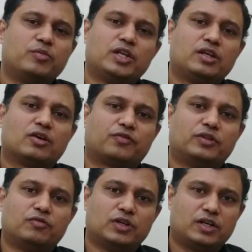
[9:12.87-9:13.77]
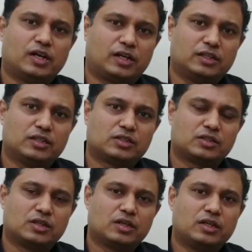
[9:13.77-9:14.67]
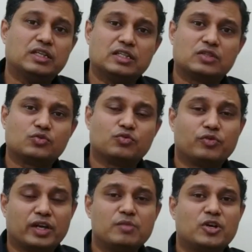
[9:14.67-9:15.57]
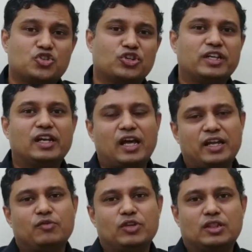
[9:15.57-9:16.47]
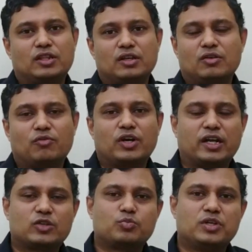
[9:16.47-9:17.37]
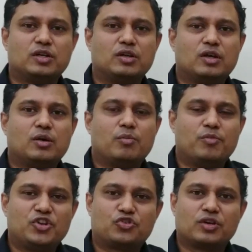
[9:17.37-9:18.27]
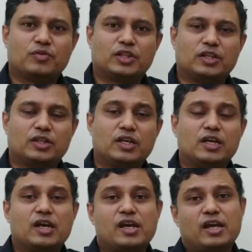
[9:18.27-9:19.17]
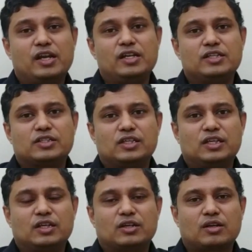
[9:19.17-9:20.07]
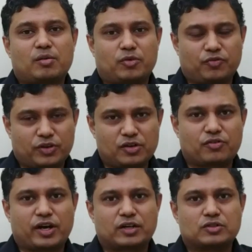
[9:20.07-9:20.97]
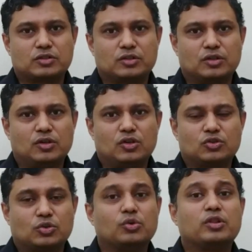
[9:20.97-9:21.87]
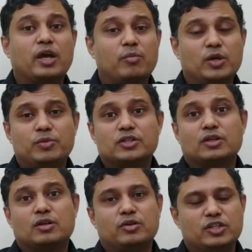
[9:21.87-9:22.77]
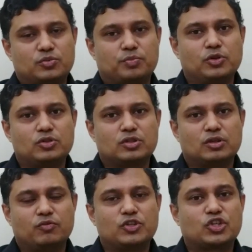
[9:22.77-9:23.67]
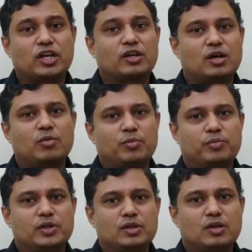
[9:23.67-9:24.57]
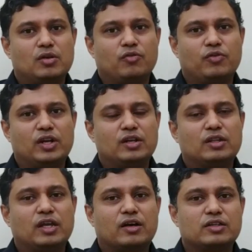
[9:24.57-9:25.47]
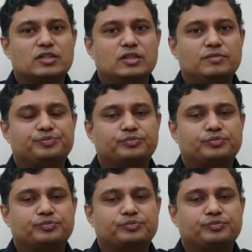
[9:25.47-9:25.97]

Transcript: meaning of the word others, it is very much in line with what has been mentioned within the NEC type of contracts. So there may be certain disputes which can come up when there is a